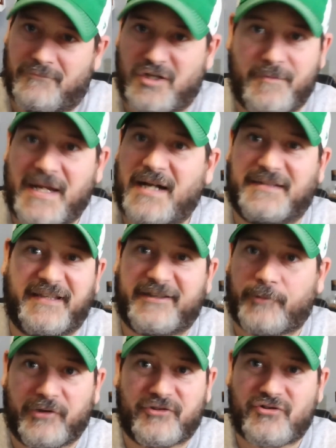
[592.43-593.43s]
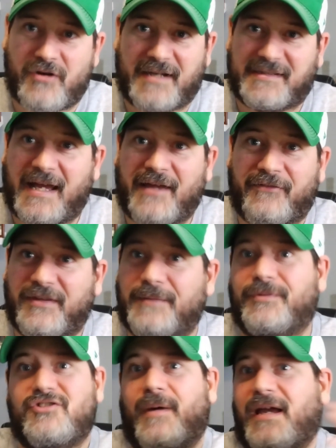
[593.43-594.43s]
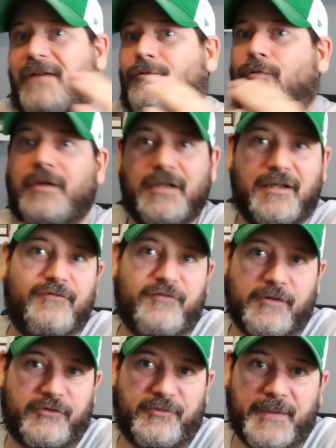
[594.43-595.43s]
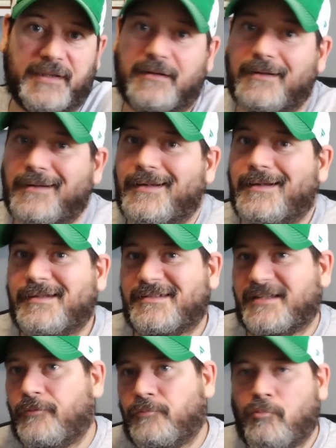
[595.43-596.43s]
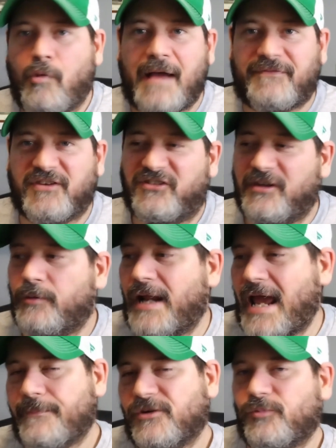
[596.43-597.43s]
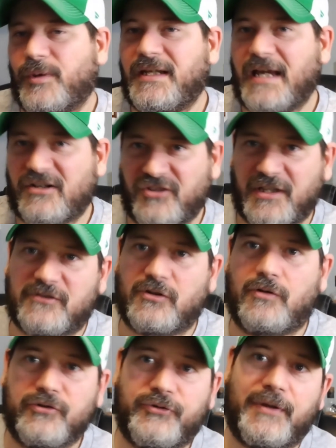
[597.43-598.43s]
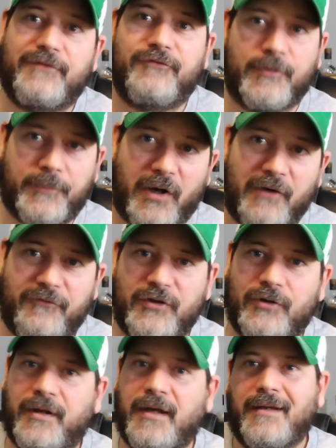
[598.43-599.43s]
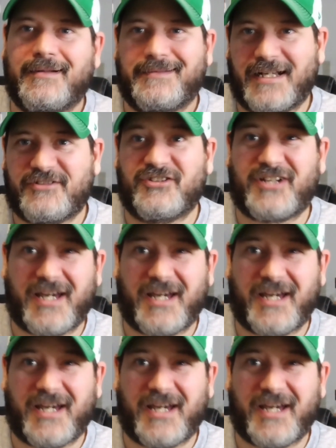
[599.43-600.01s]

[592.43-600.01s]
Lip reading: You may not test well as a tracked athlete, but you might have really good field speed. So we'll have to see what happens when he actually gets onto a football field. That's just